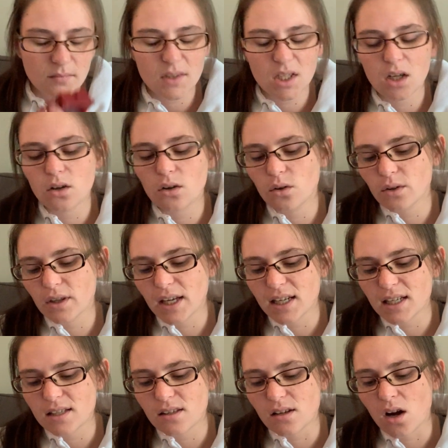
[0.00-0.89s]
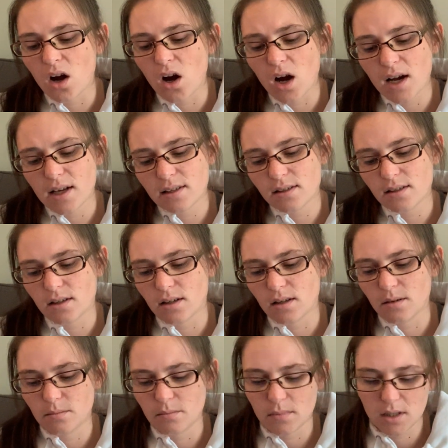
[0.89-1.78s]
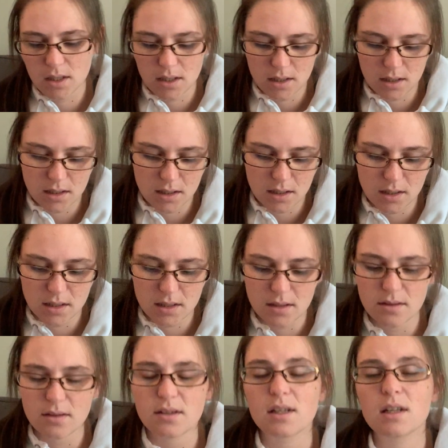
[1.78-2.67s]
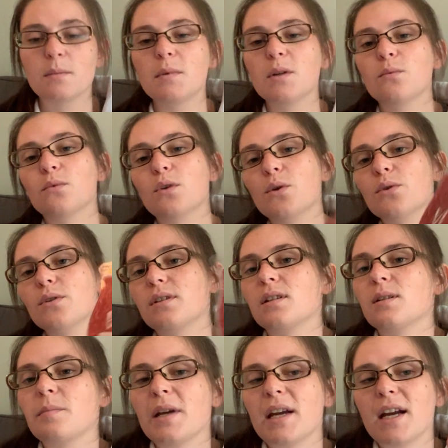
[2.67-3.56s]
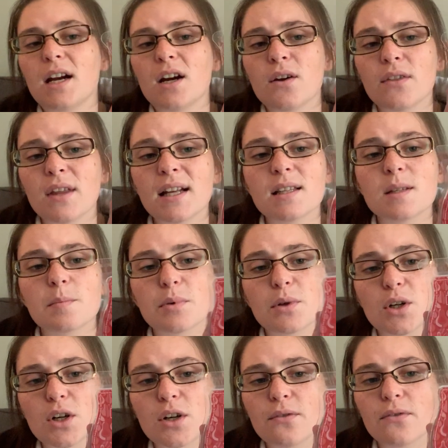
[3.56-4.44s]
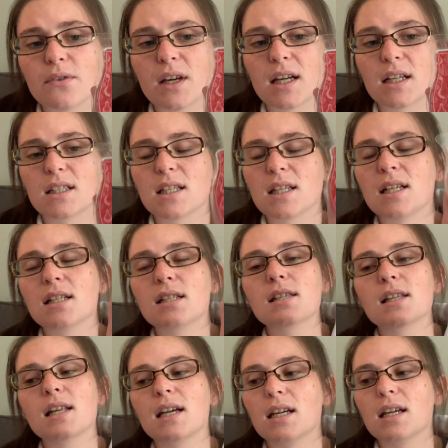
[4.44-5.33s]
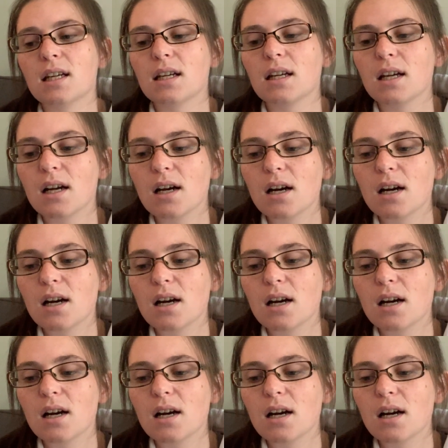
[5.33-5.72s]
Oh, that is awesome. Cinnamon roasted pear. That's perfect. It's like